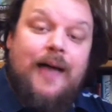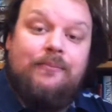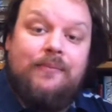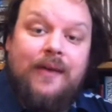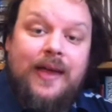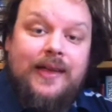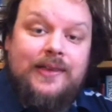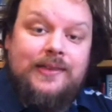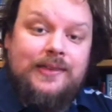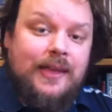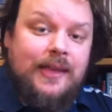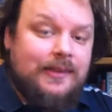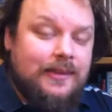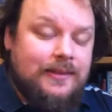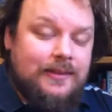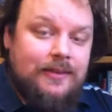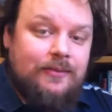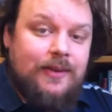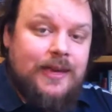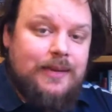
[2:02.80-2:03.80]
very
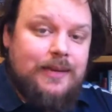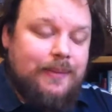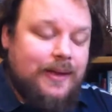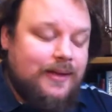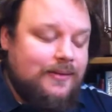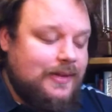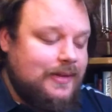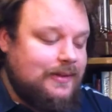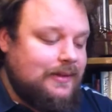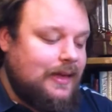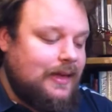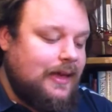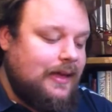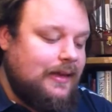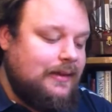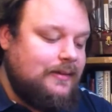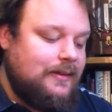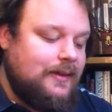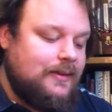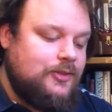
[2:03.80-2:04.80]
excited to read about it,
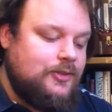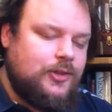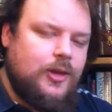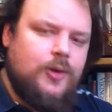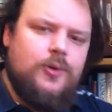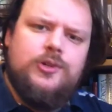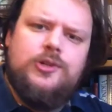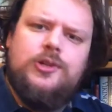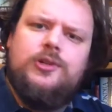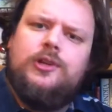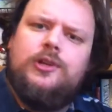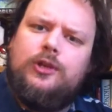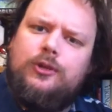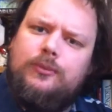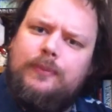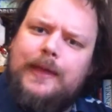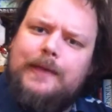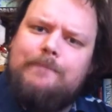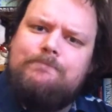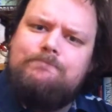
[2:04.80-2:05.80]
and so should
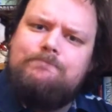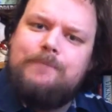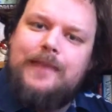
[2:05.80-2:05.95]
you be.